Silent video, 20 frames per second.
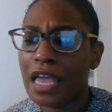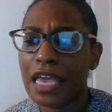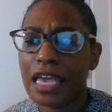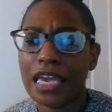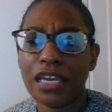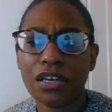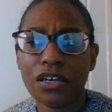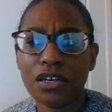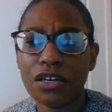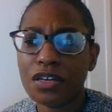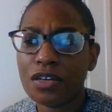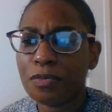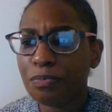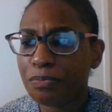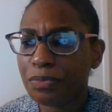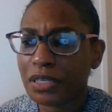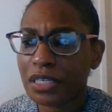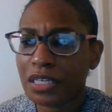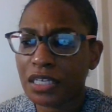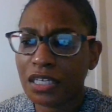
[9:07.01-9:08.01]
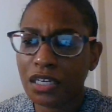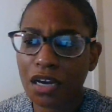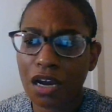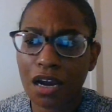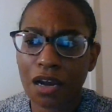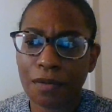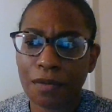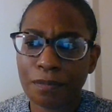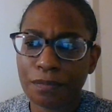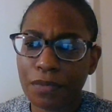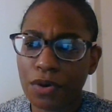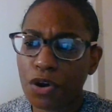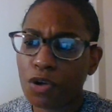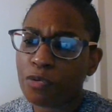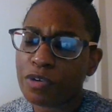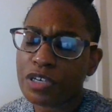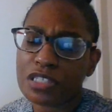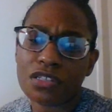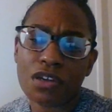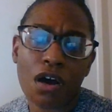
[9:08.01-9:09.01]
It could be a
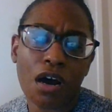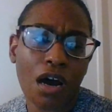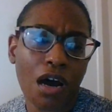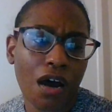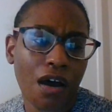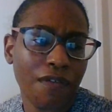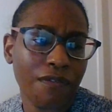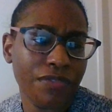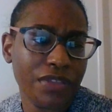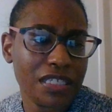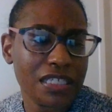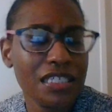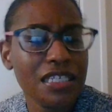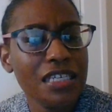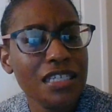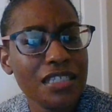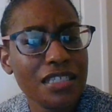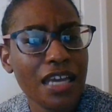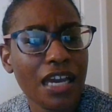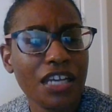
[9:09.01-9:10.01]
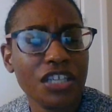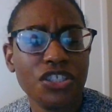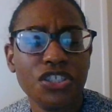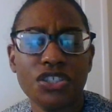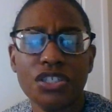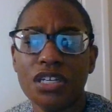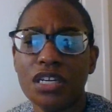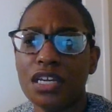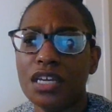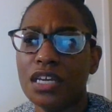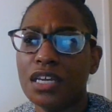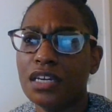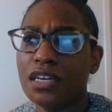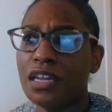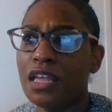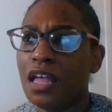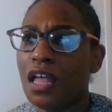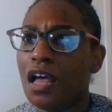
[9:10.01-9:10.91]
result of the C-section.